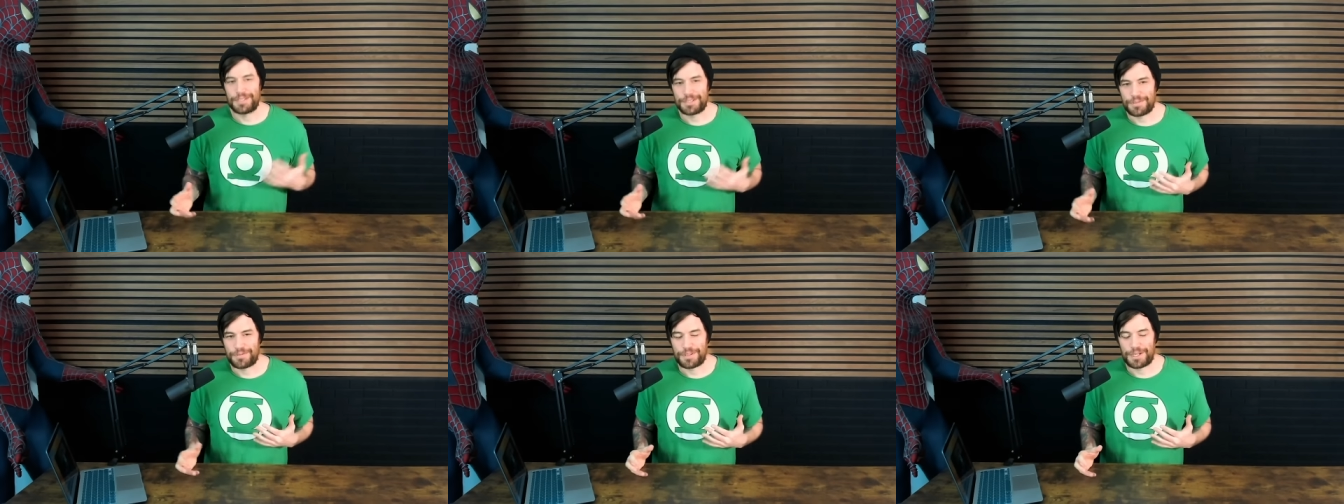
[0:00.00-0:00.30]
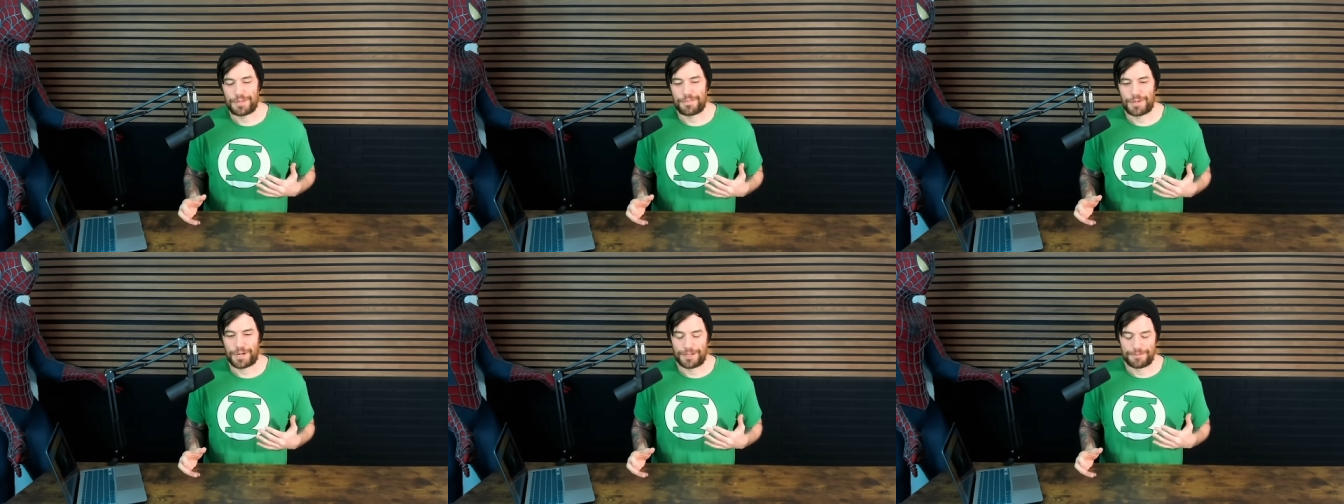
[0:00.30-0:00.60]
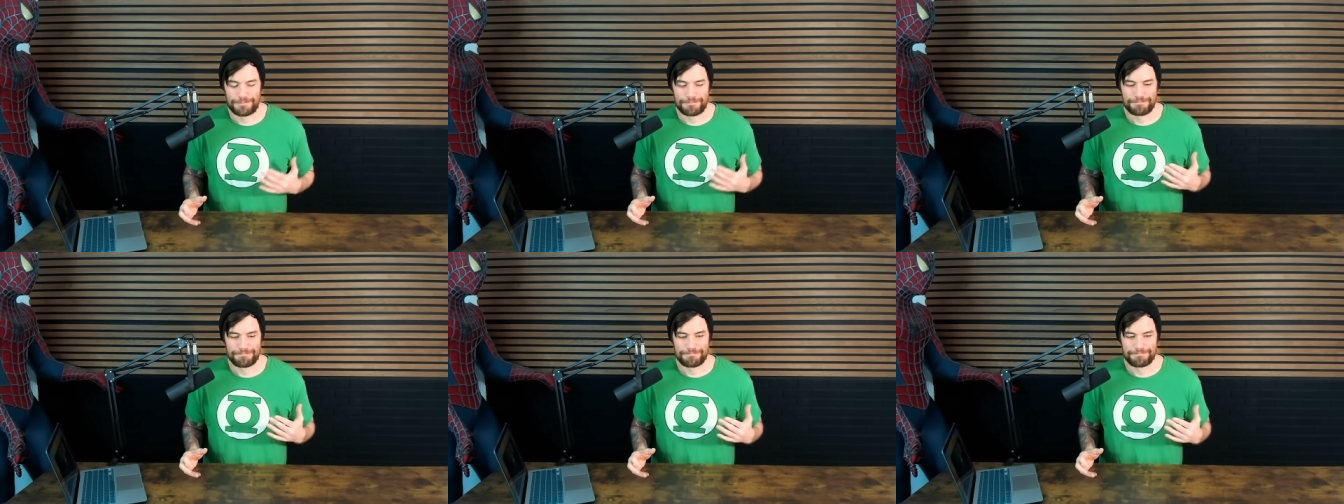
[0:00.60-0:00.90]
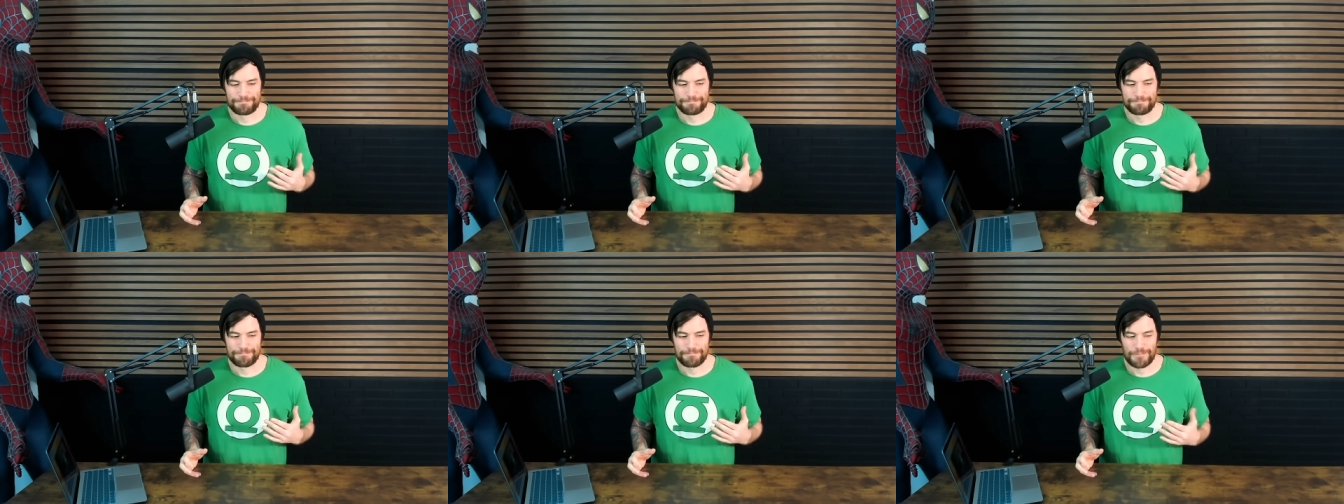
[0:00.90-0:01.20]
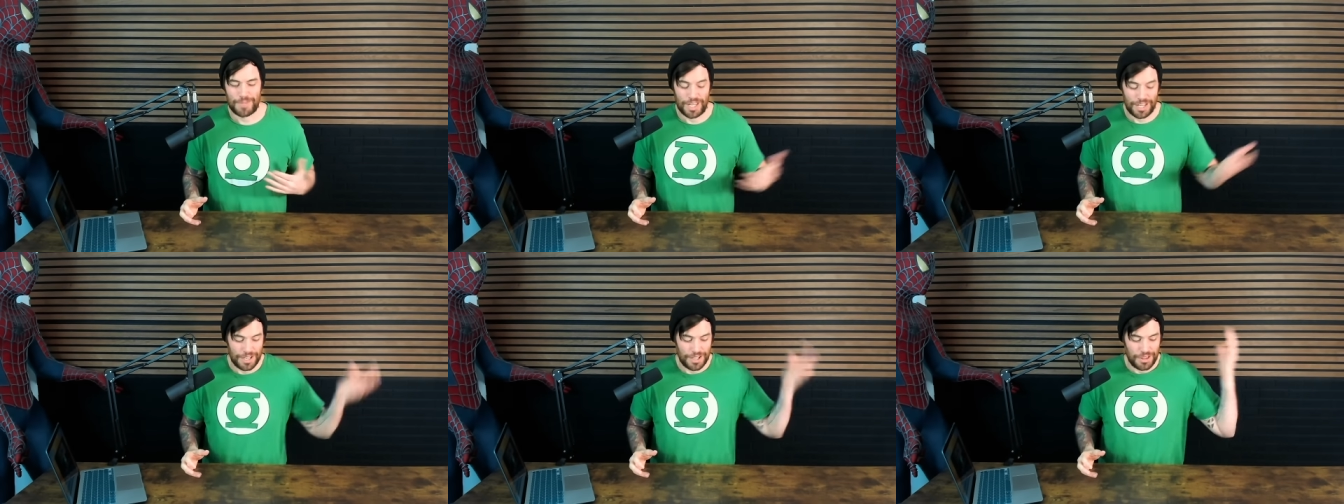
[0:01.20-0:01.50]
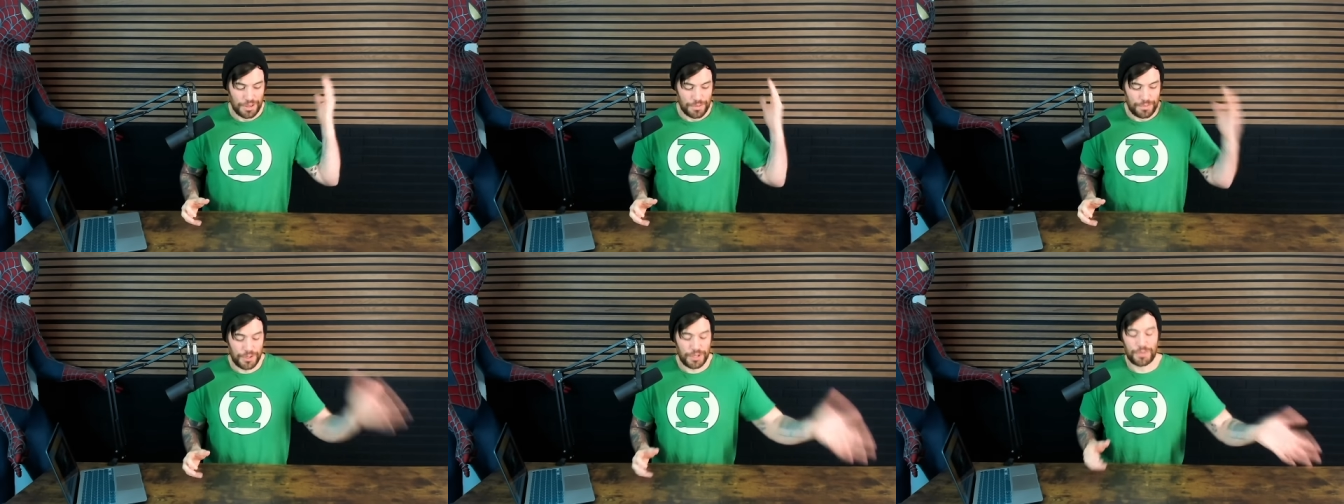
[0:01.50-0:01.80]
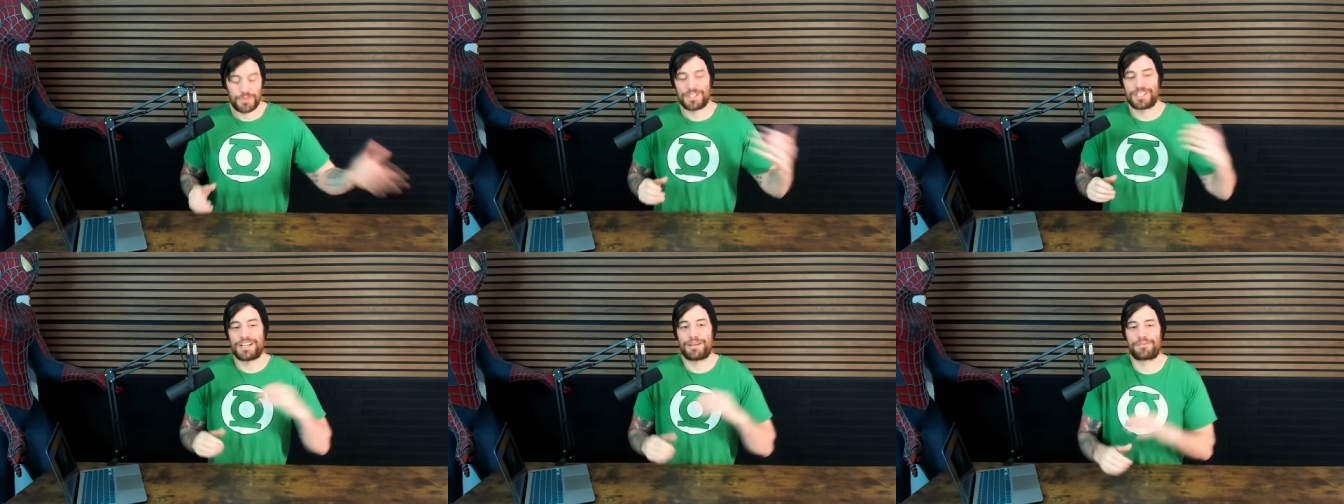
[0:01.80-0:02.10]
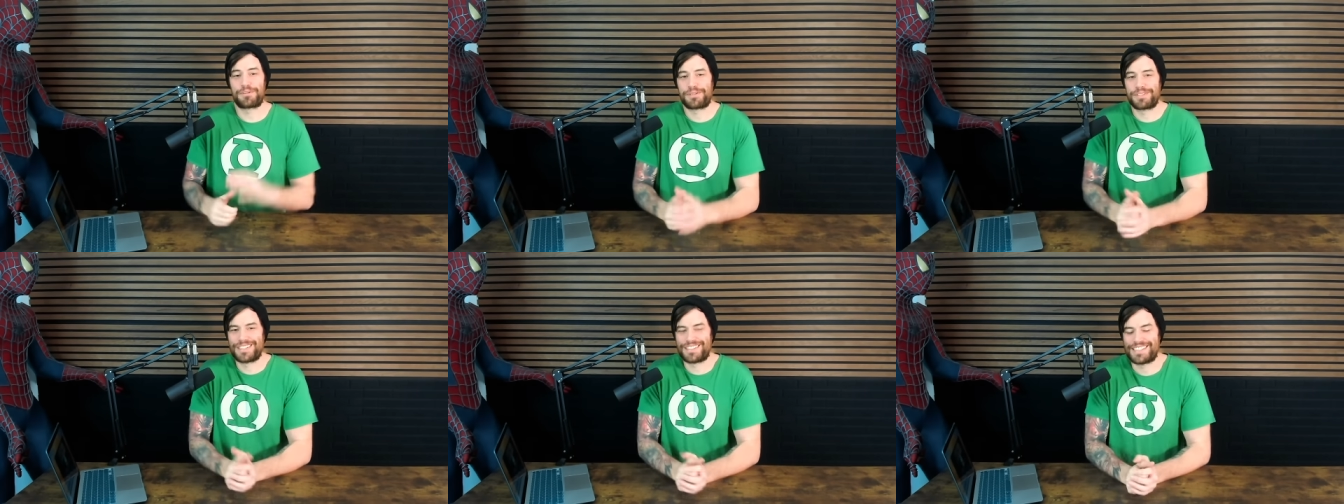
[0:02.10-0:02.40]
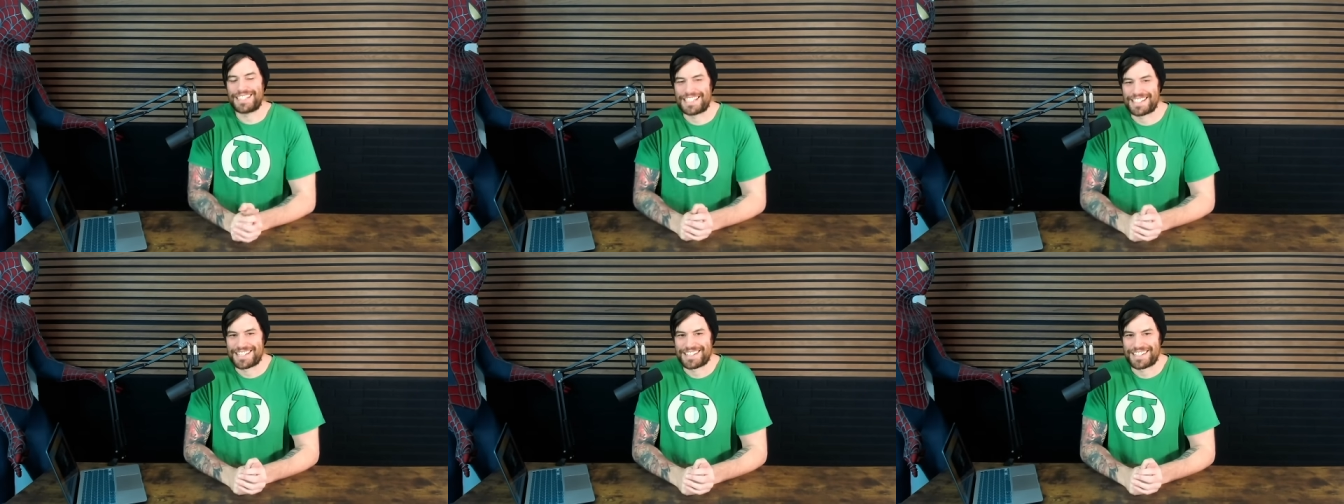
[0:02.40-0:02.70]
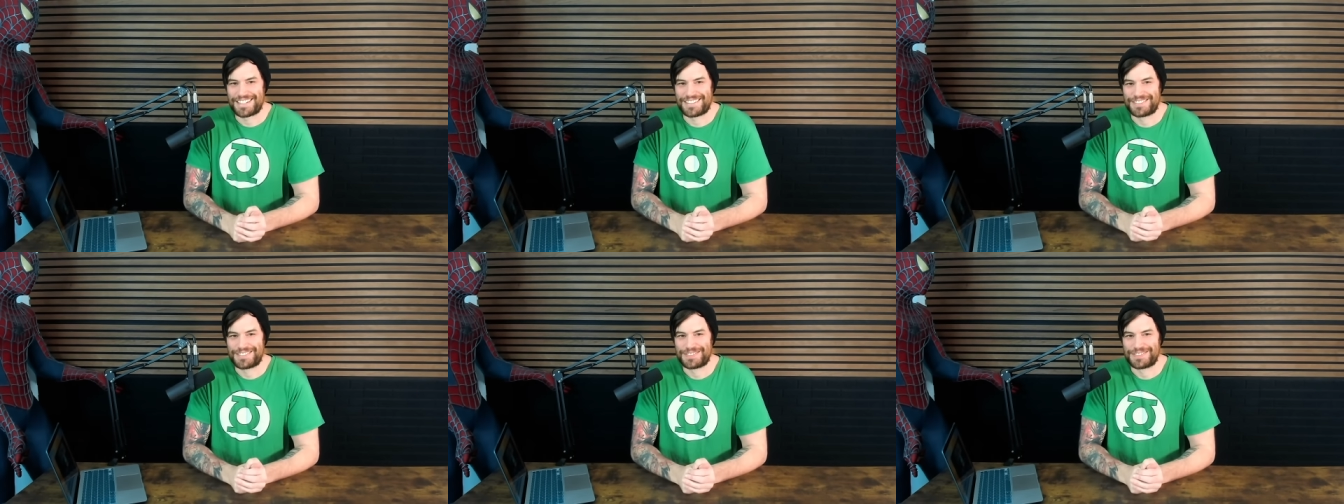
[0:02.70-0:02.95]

the funny part the book was never released.